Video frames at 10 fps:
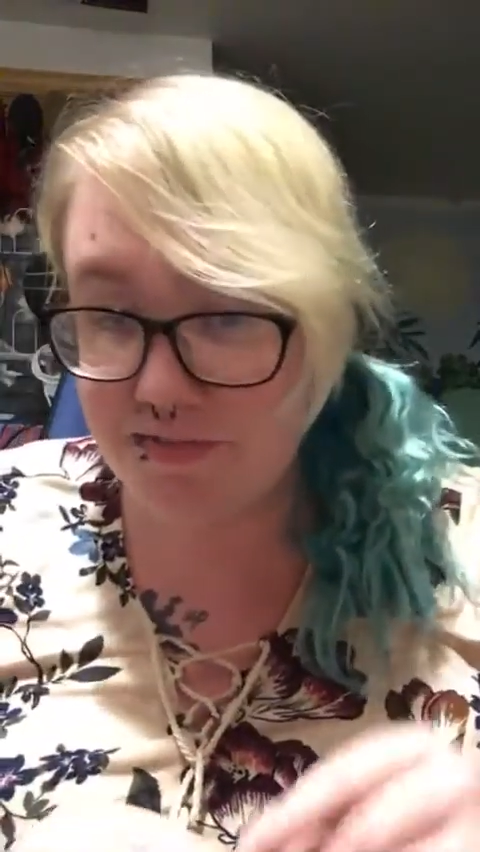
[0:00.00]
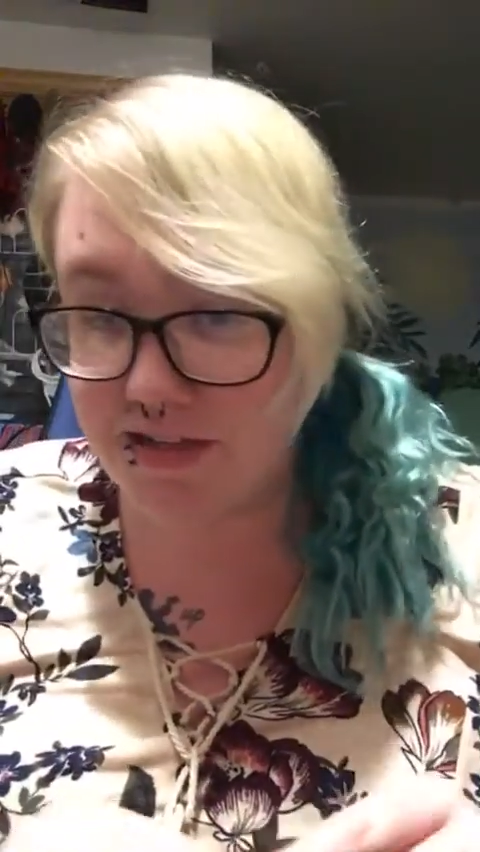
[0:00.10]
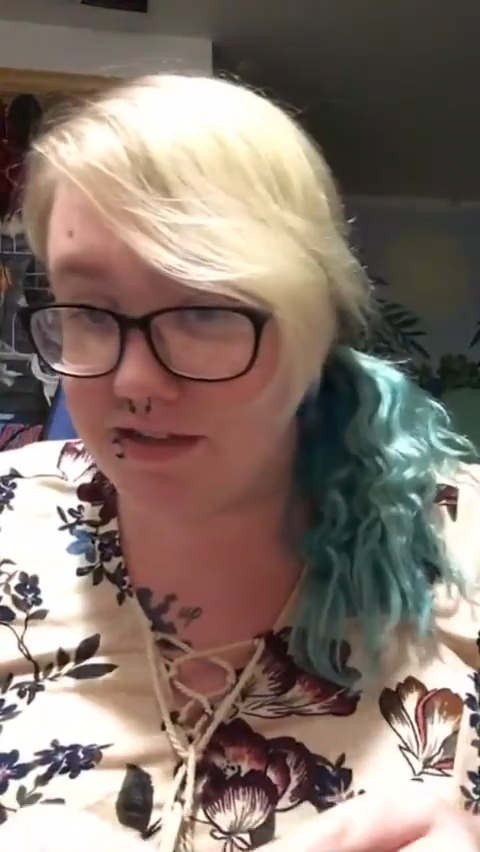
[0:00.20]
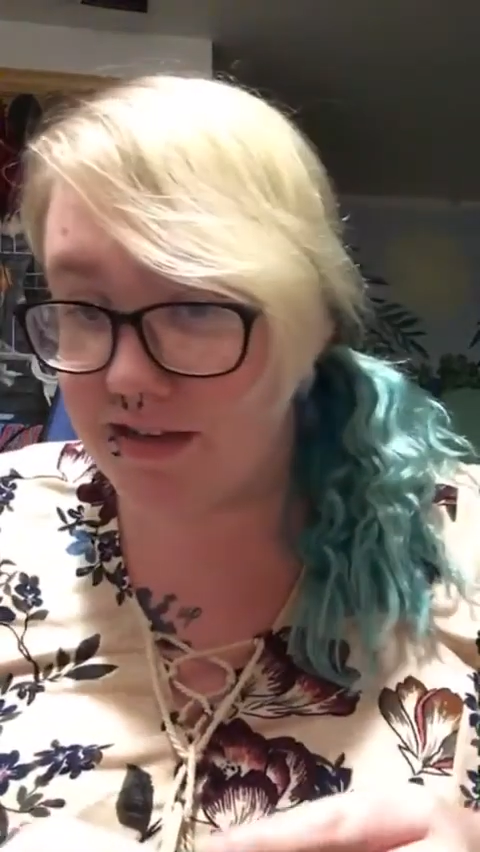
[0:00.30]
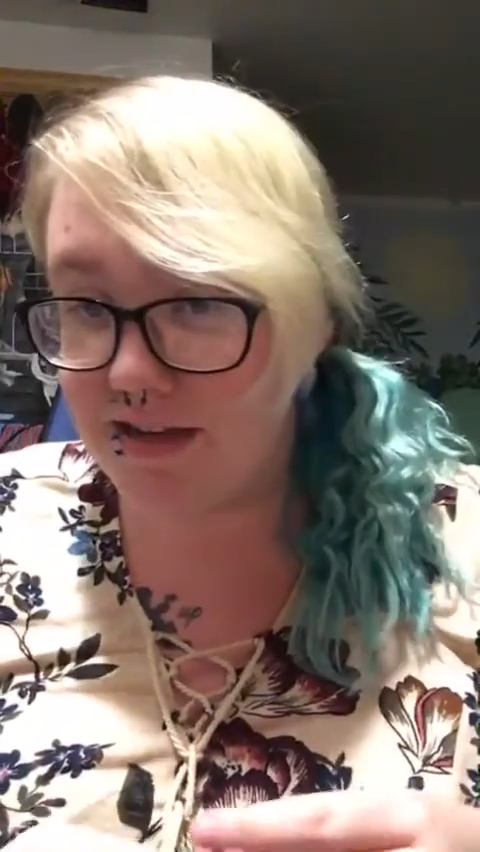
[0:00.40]

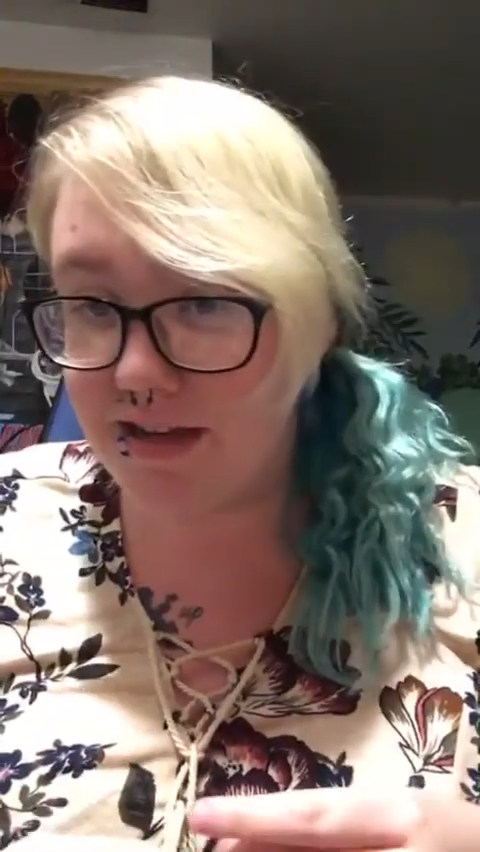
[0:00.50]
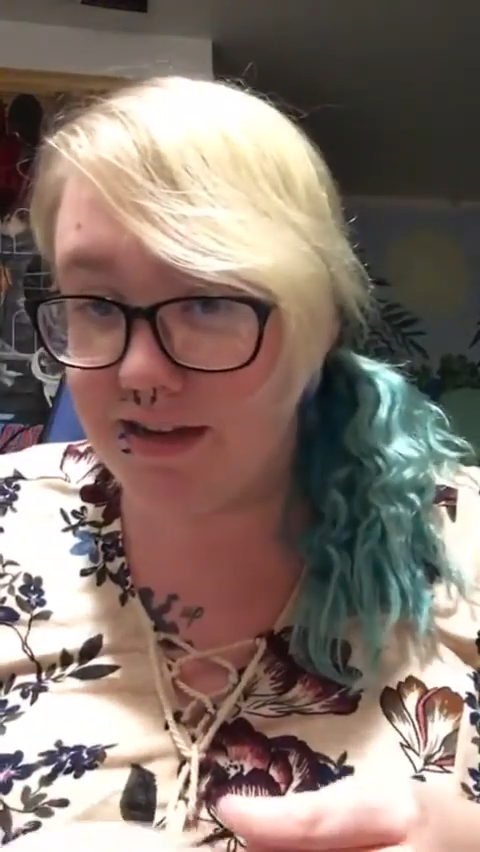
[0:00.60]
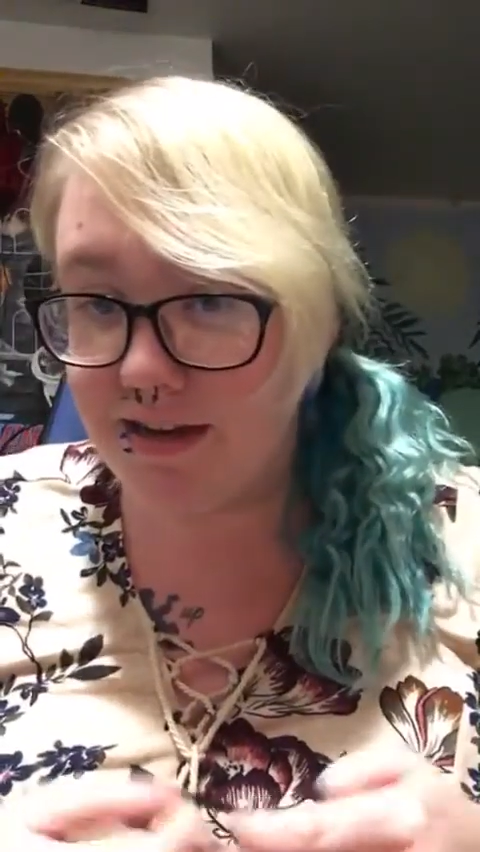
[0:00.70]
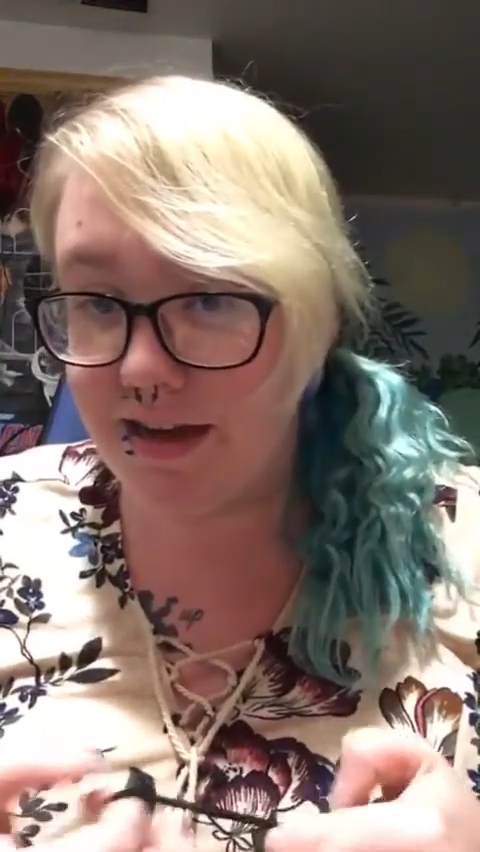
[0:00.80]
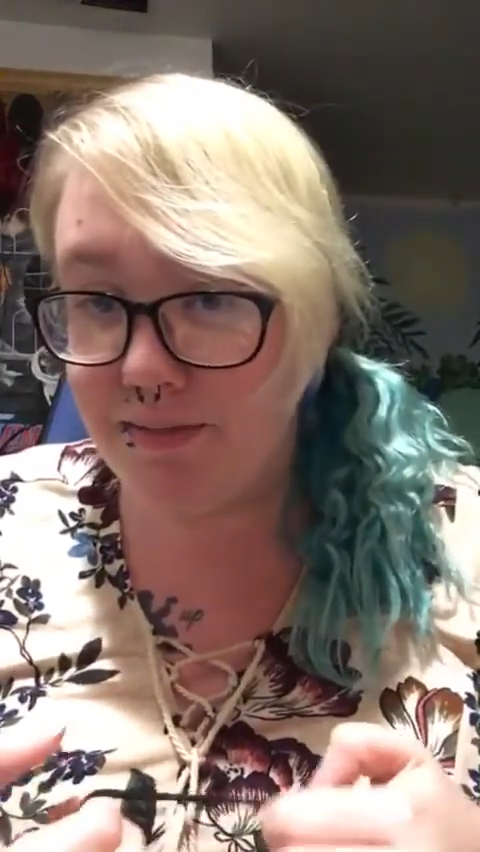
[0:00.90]
because I
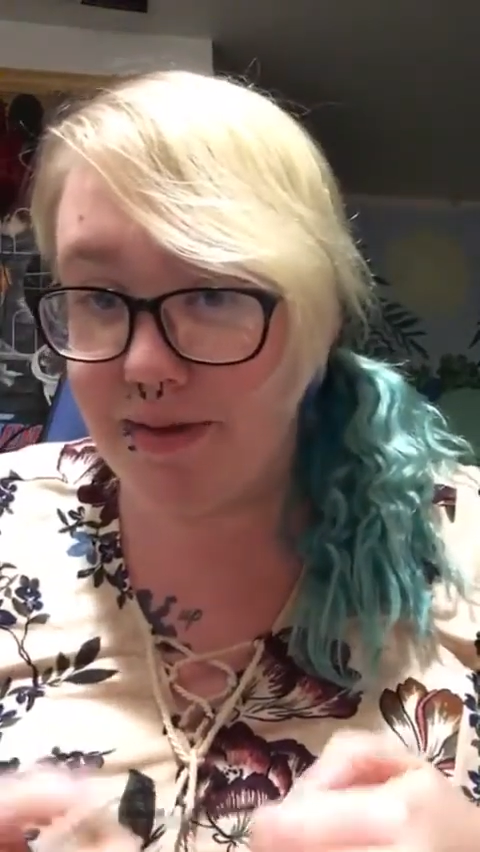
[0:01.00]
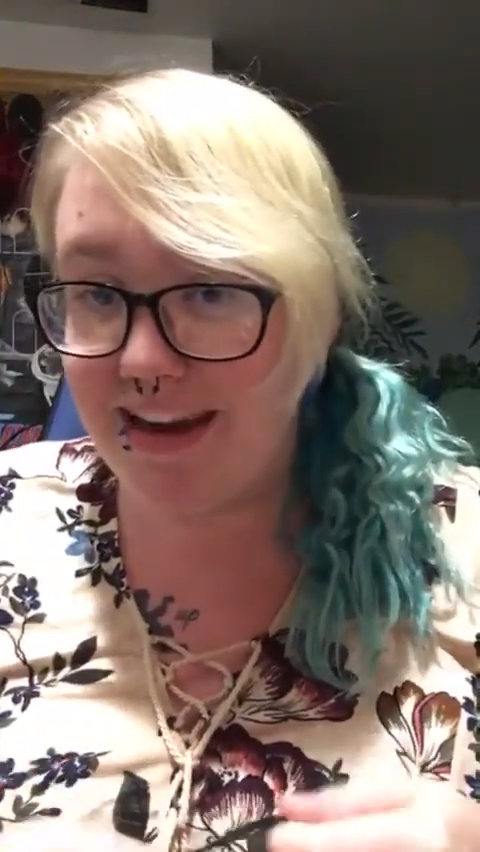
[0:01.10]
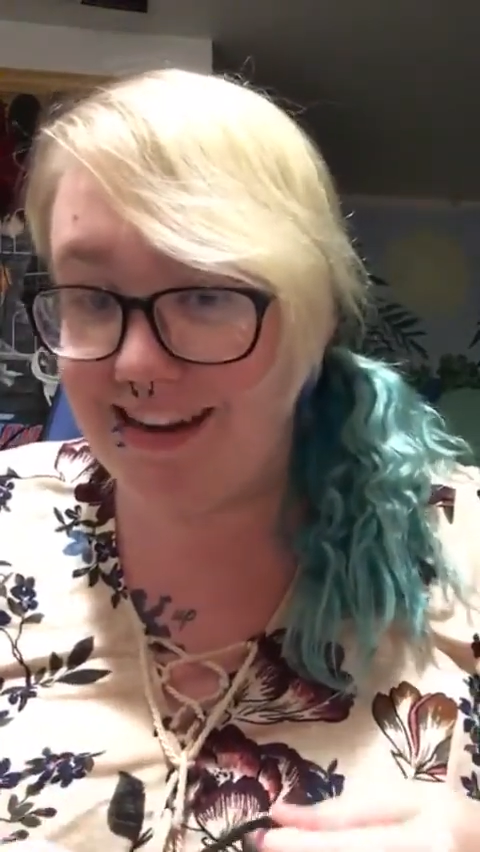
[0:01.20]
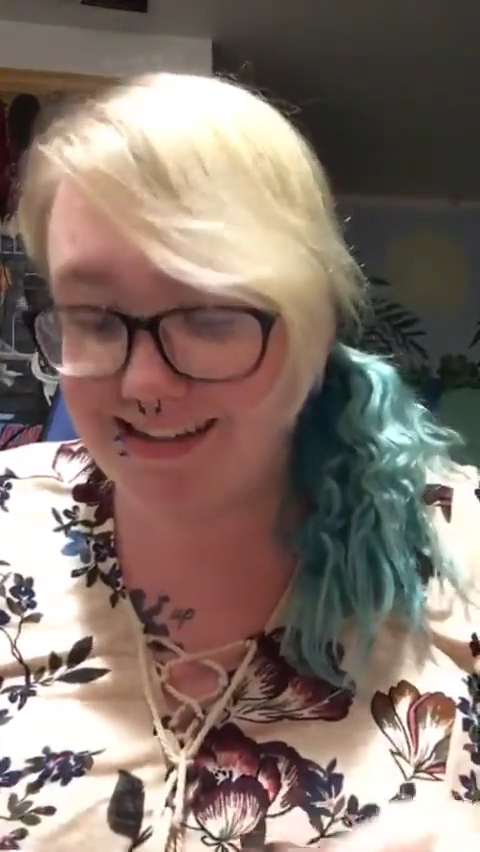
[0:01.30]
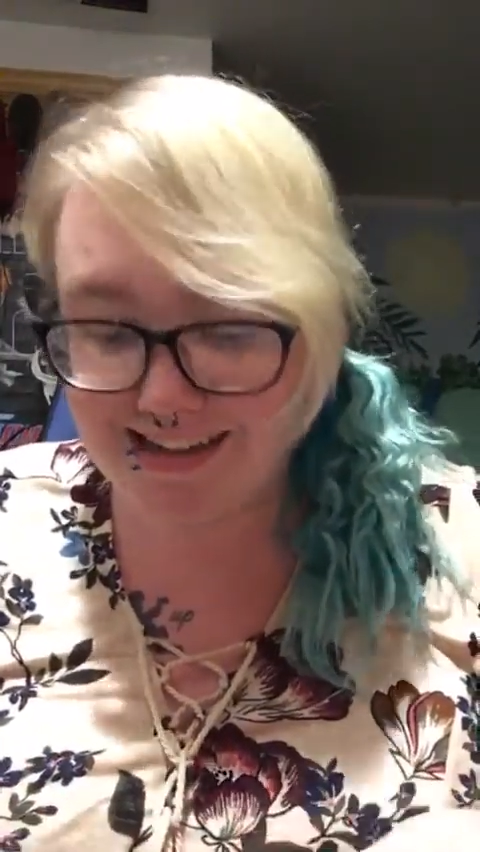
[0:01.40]
kind of had a
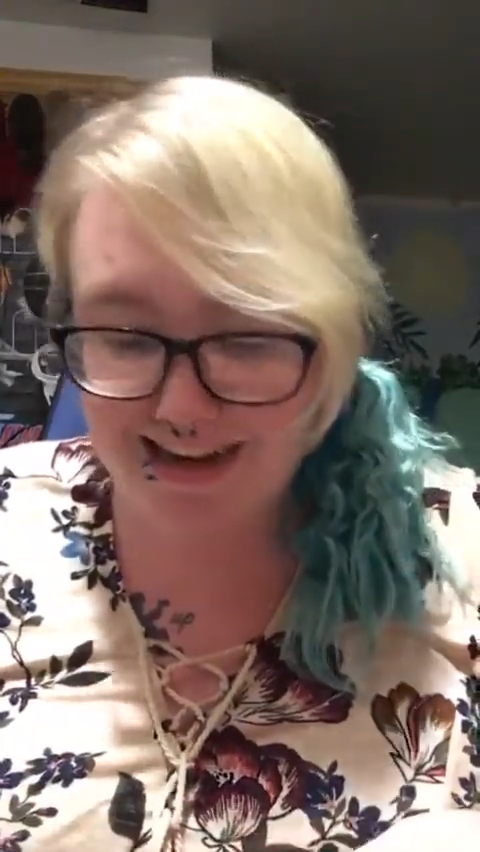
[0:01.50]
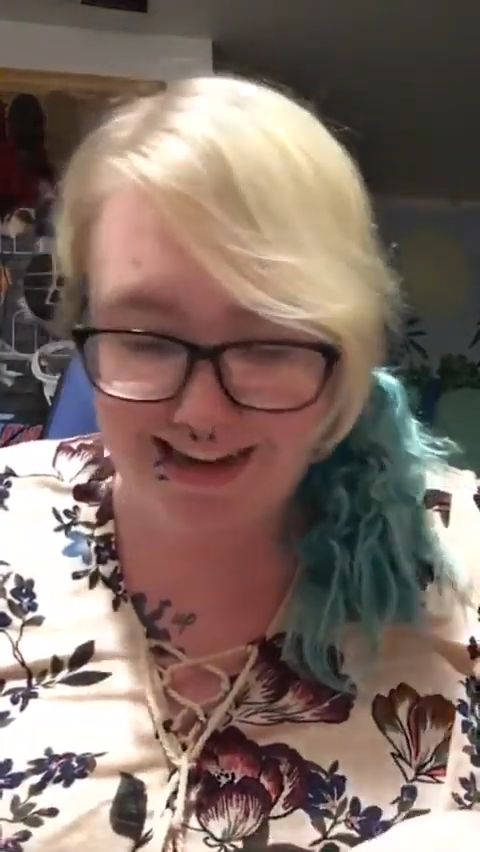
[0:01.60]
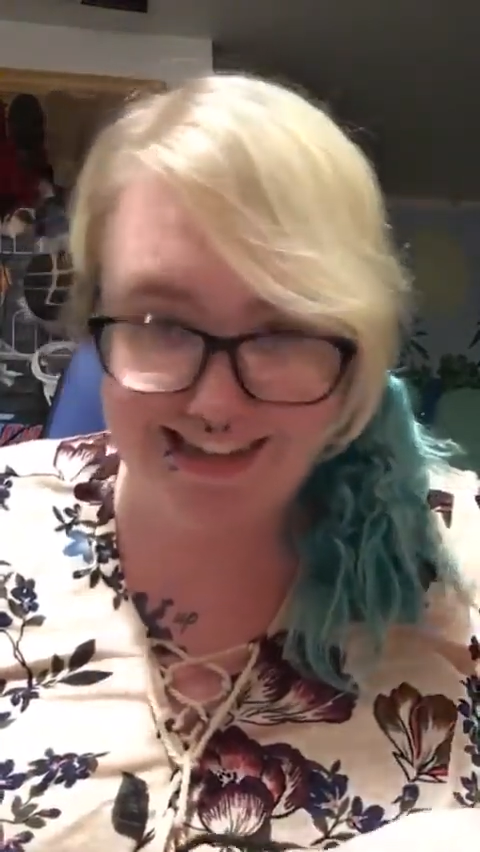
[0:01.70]
panic attack